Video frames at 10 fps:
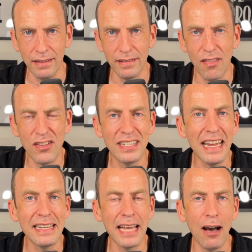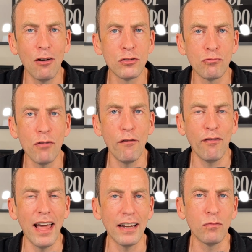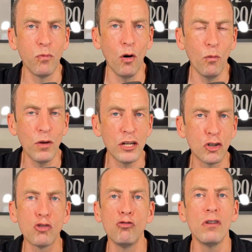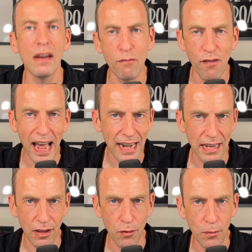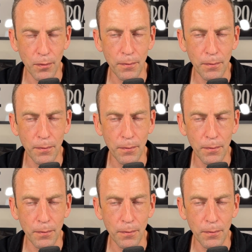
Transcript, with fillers: that the details reflect what we truly value